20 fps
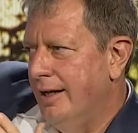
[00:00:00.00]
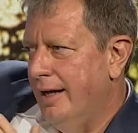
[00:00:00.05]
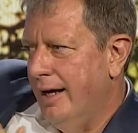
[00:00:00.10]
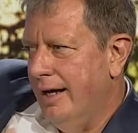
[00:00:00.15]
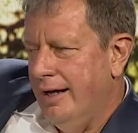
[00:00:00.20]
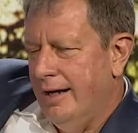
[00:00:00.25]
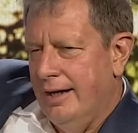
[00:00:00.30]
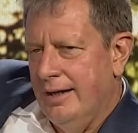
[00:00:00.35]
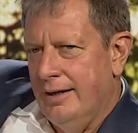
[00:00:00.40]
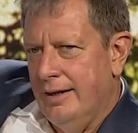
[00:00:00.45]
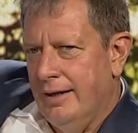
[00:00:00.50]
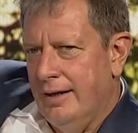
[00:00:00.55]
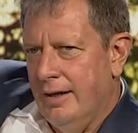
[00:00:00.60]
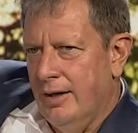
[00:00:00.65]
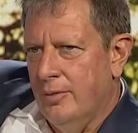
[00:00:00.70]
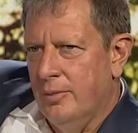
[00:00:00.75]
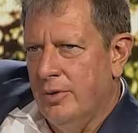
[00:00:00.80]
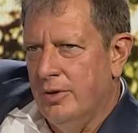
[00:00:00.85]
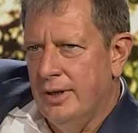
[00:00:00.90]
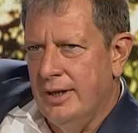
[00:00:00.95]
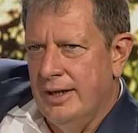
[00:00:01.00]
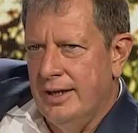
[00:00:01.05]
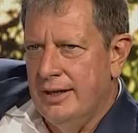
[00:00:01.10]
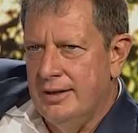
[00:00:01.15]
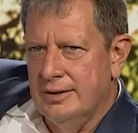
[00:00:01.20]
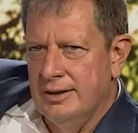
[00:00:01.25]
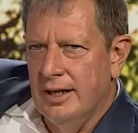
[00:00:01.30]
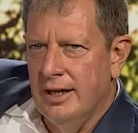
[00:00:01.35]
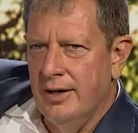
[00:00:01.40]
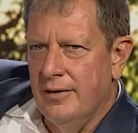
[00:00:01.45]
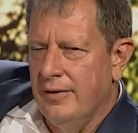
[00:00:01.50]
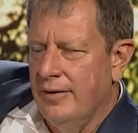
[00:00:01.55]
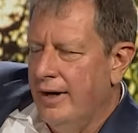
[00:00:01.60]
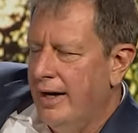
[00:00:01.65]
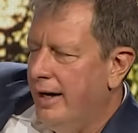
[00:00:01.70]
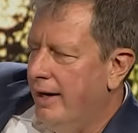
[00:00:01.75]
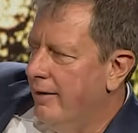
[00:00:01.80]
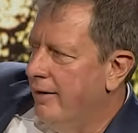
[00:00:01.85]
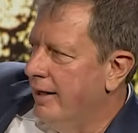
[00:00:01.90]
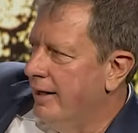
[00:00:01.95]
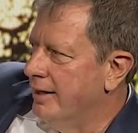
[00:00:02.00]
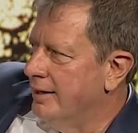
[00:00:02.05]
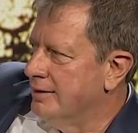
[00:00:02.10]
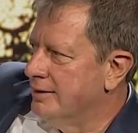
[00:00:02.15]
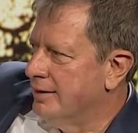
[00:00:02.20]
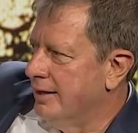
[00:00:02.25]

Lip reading: then put it into other areas.